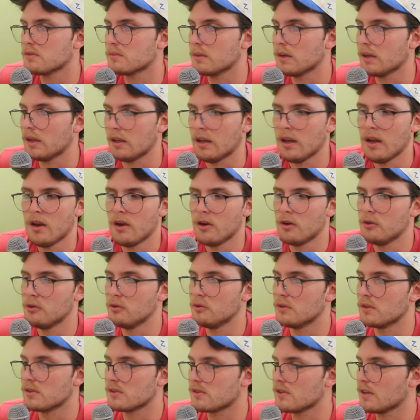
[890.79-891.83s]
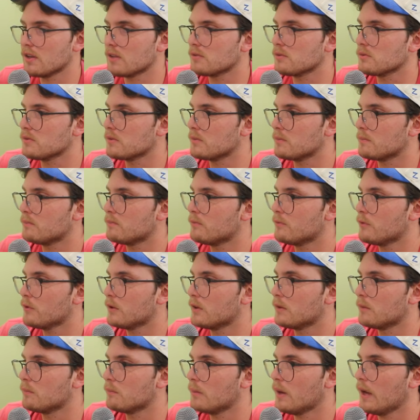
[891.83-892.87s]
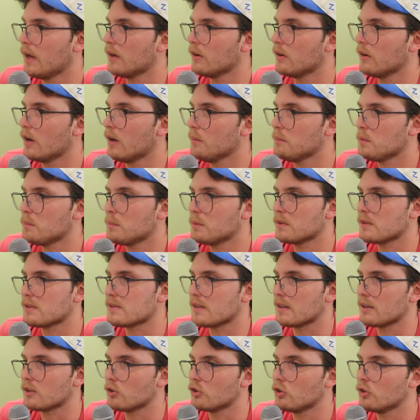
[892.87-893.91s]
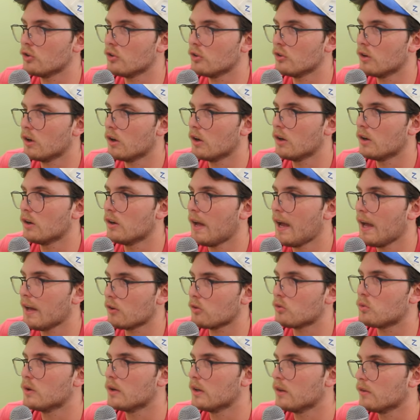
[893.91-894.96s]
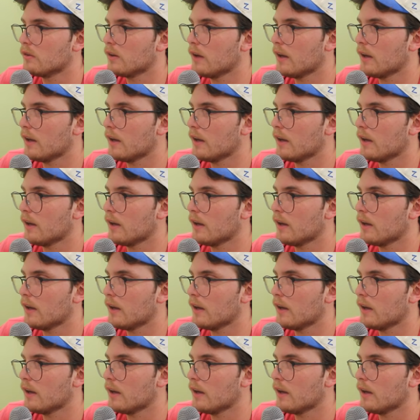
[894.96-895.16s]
to me. Ooh, this next one's a freaking banger. I'm going to put this at adequate.